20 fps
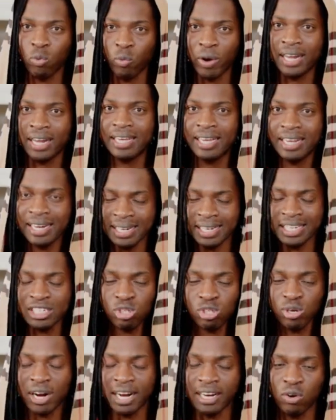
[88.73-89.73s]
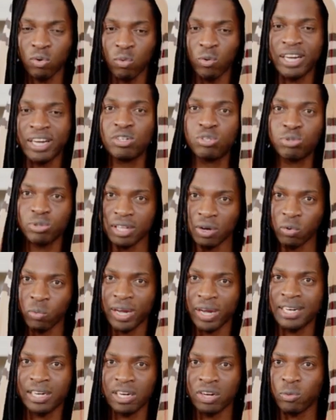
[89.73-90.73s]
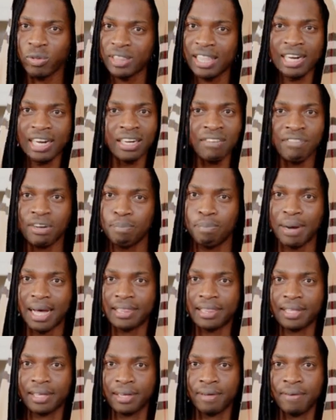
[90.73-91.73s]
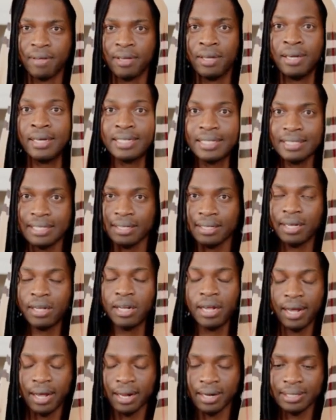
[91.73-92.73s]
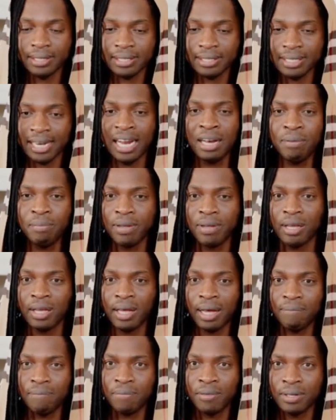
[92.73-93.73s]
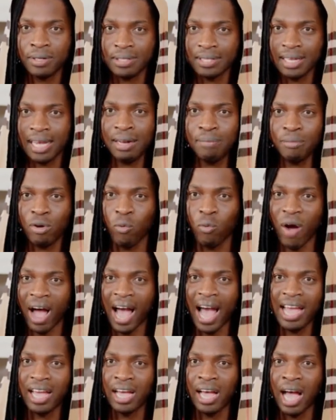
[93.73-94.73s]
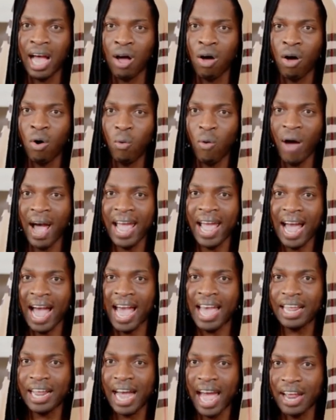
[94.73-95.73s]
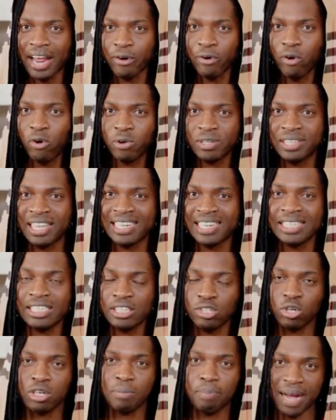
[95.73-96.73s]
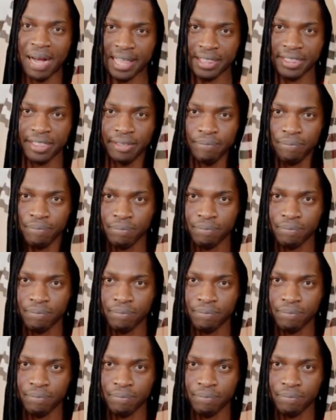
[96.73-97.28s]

he literally went to the wedding without even bathing. Tell me why I know that he did not bath.